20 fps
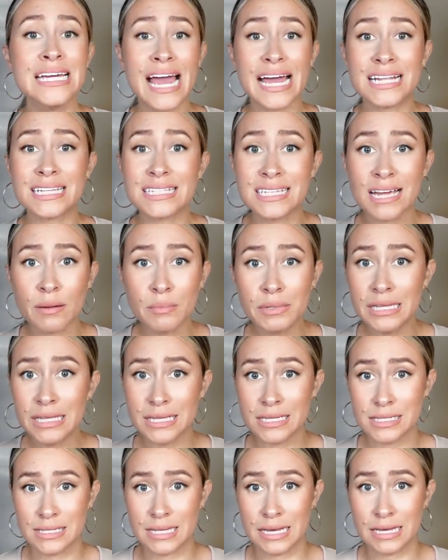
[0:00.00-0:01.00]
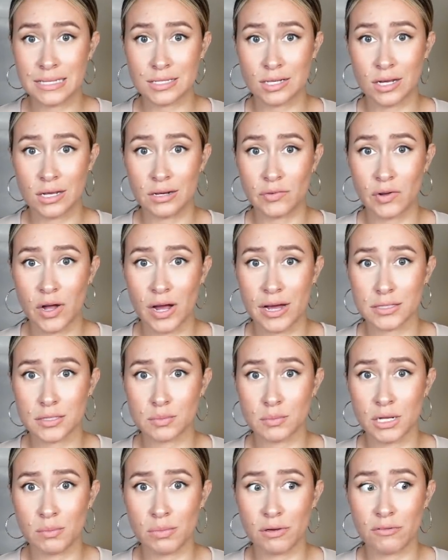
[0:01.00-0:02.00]
And some of these things could have caused
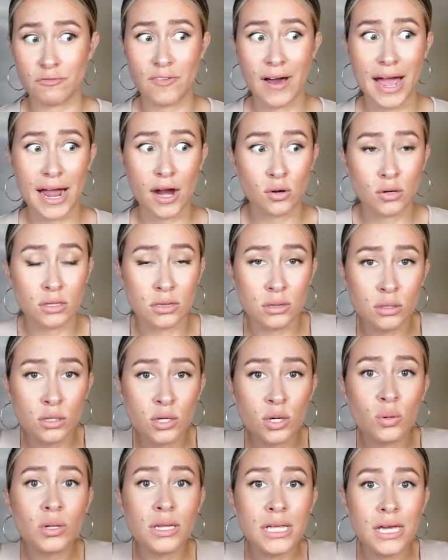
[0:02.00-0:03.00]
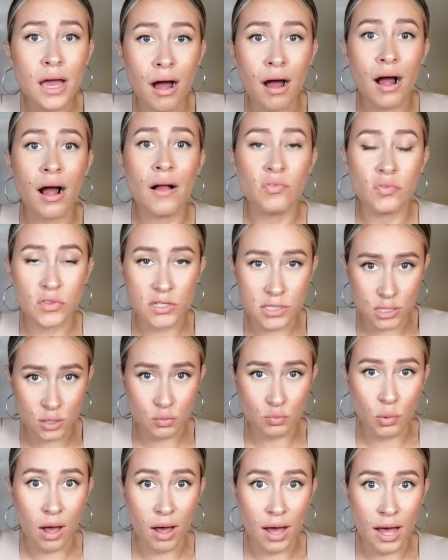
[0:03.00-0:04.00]
me to be fired literally on the
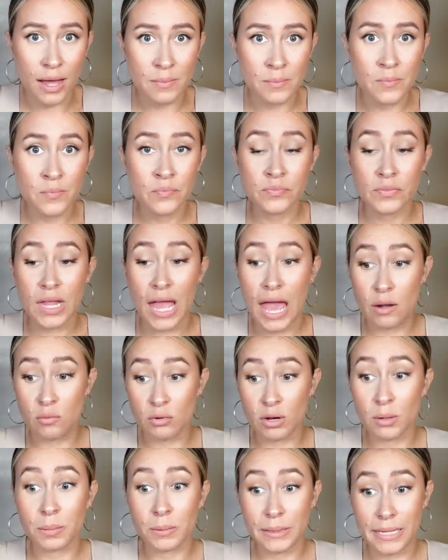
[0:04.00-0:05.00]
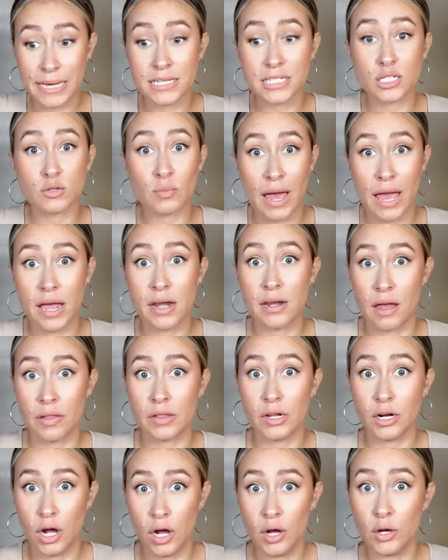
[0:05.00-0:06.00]
spot and replaced by
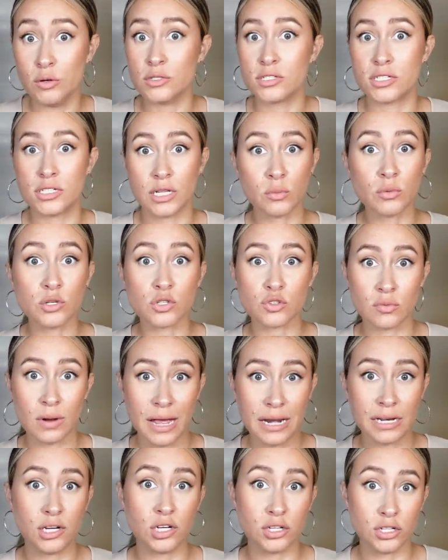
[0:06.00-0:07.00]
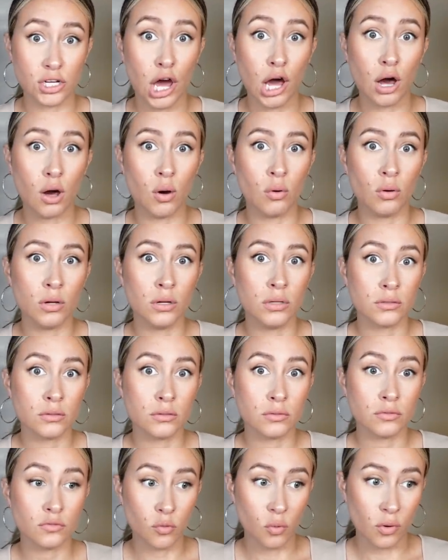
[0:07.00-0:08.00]
another host that was ready to go
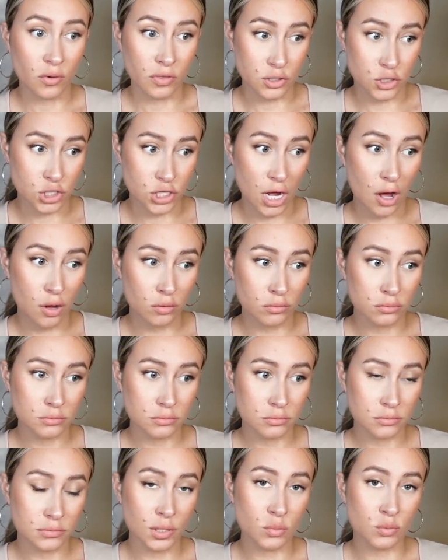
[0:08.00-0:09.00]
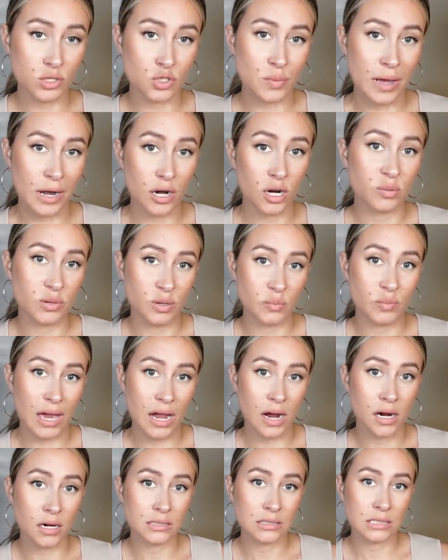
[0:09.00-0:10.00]
for the show, that was better
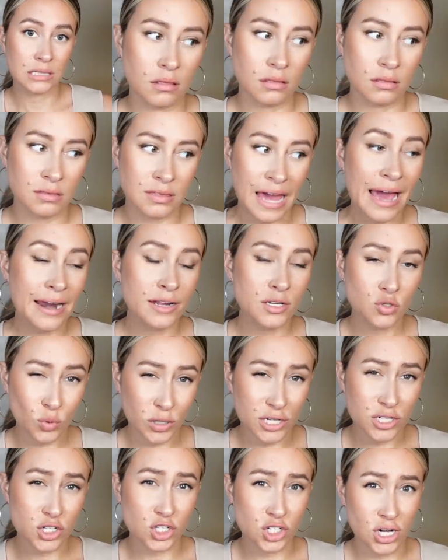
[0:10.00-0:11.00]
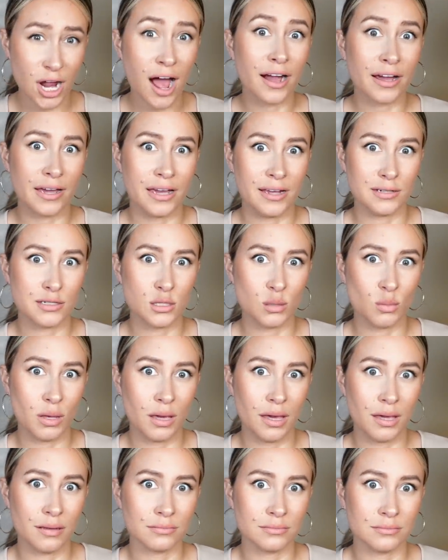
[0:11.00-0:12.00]
prepared. That is what is shocking to
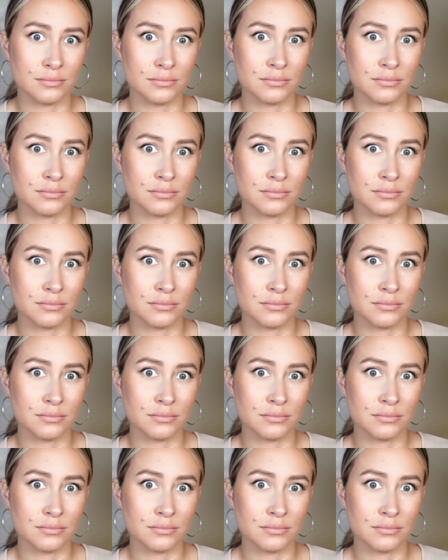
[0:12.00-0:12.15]
me